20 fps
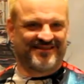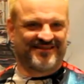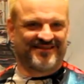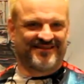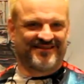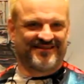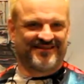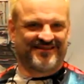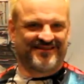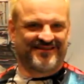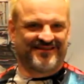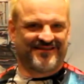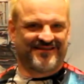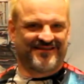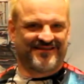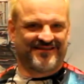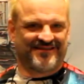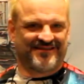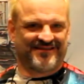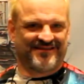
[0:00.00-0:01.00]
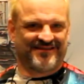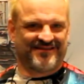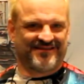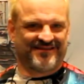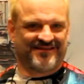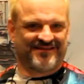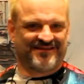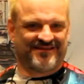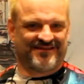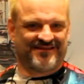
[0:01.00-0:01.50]

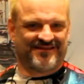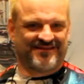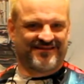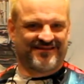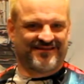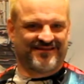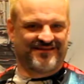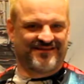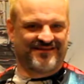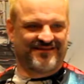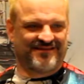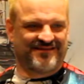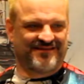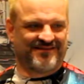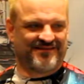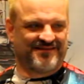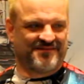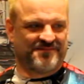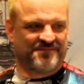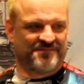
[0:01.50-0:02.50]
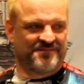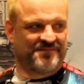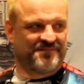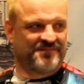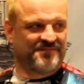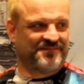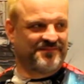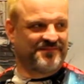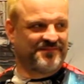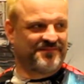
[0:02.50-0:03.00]

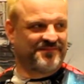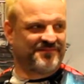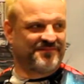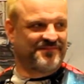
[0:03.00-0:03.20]
No words are spoken by the person on screen.